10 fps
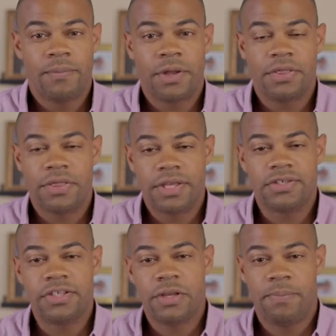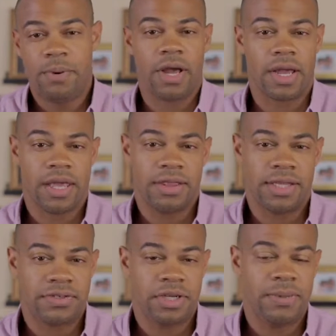But this is a book
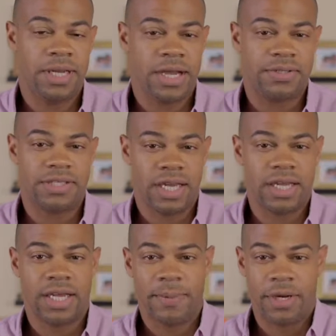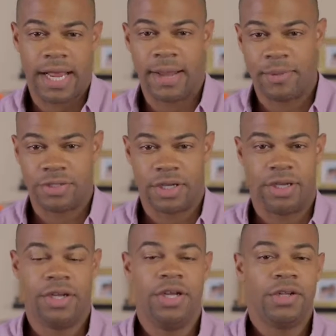that's going to be now selling up on
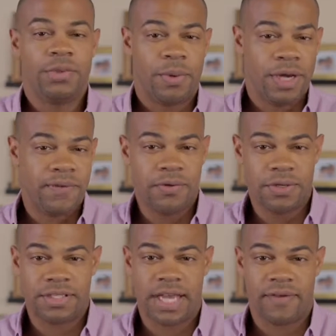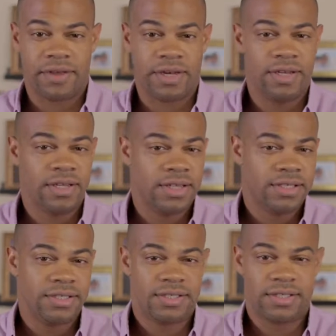Amazon 24/7,
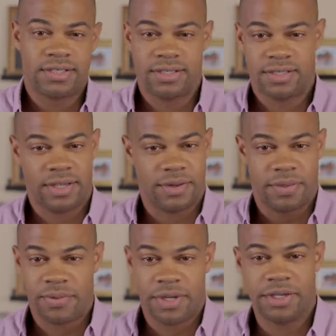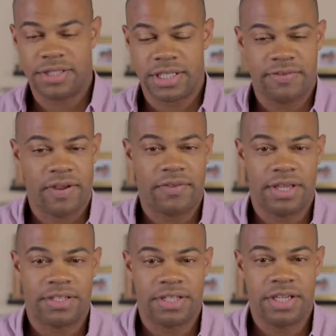365
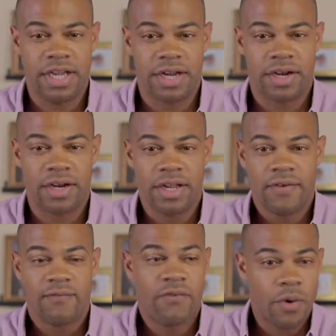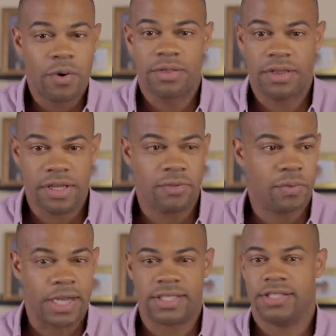days a year for the
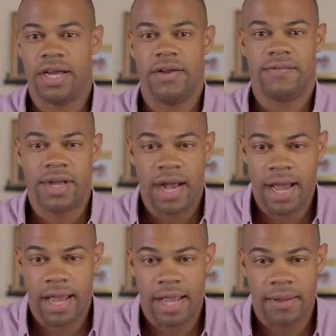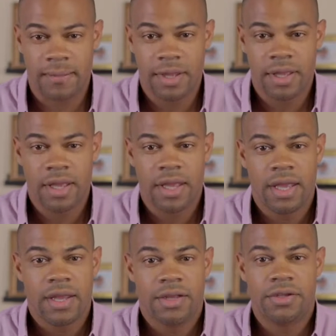rest of time.
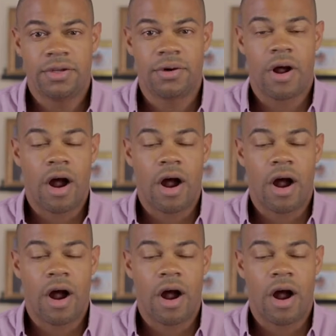Your